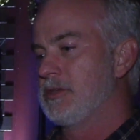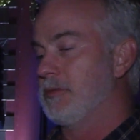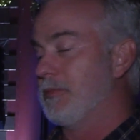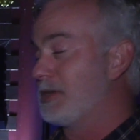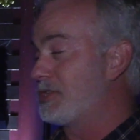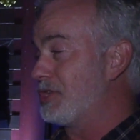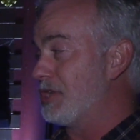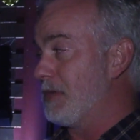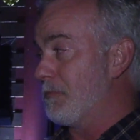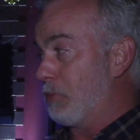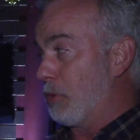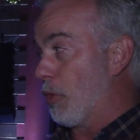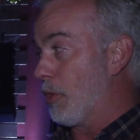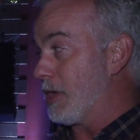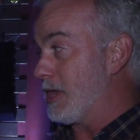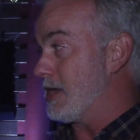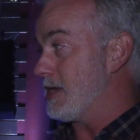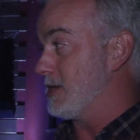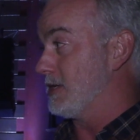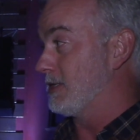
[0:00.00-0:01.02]
you mentioned
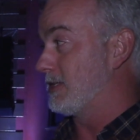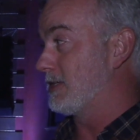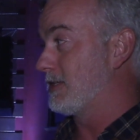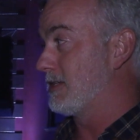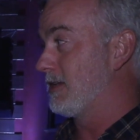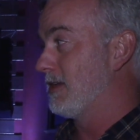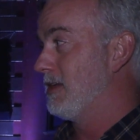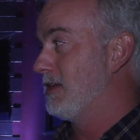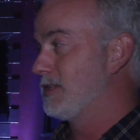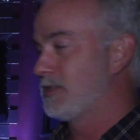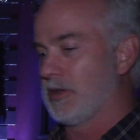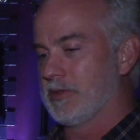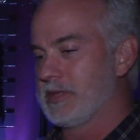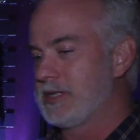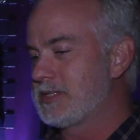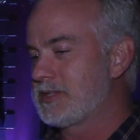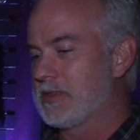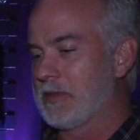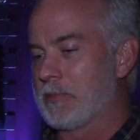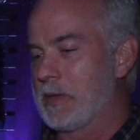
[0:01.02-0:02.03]
employees. So
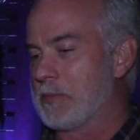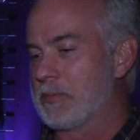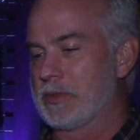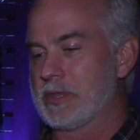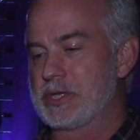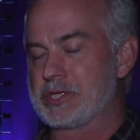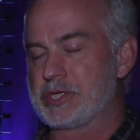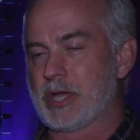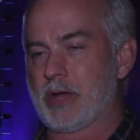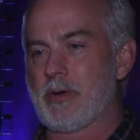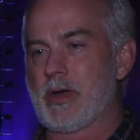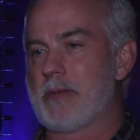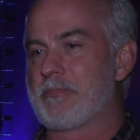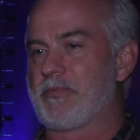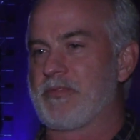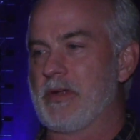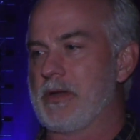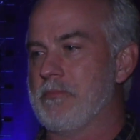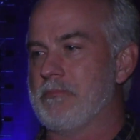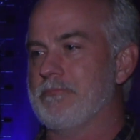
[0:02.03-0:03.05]
these are the people that show up
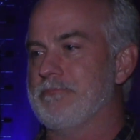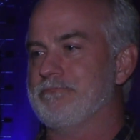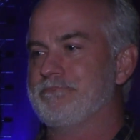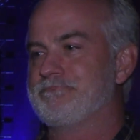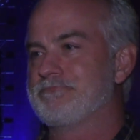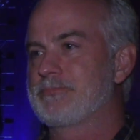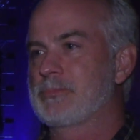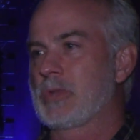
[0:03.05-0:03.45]
from,